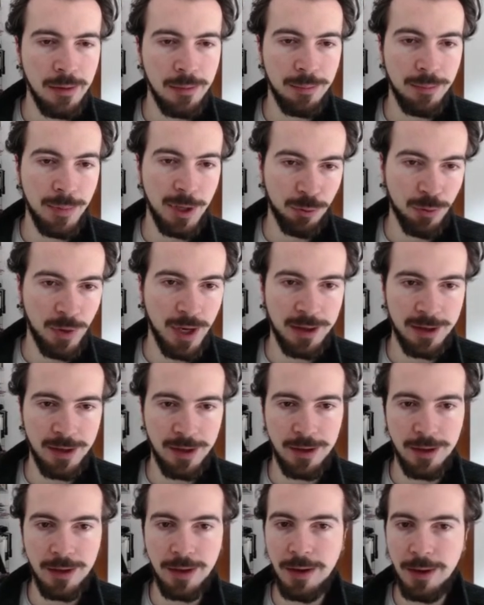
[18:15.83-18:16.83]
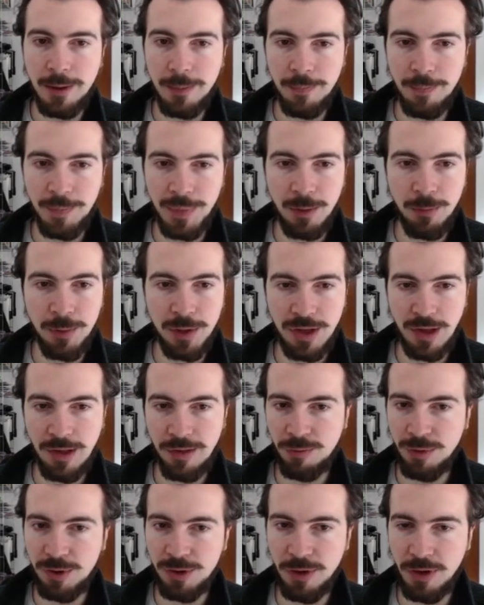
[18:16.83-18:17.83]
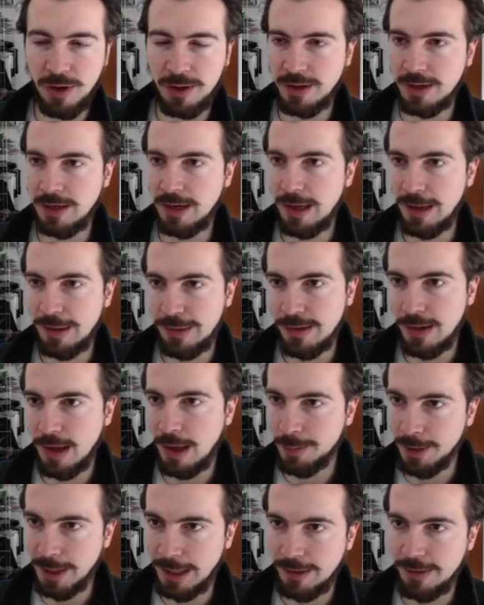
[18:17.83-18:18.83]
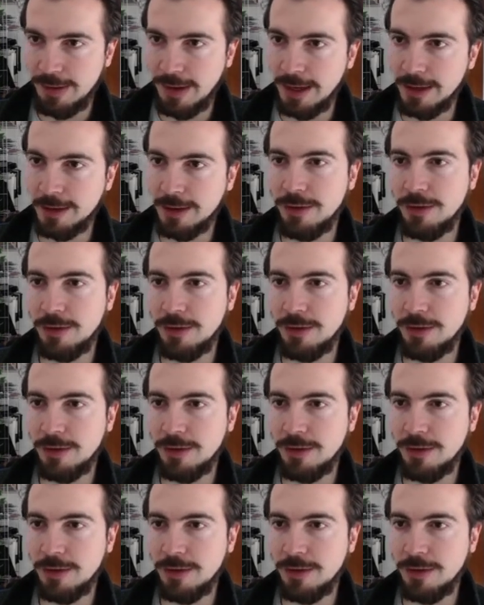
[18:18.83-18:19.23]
but rather we just return the last sampling state.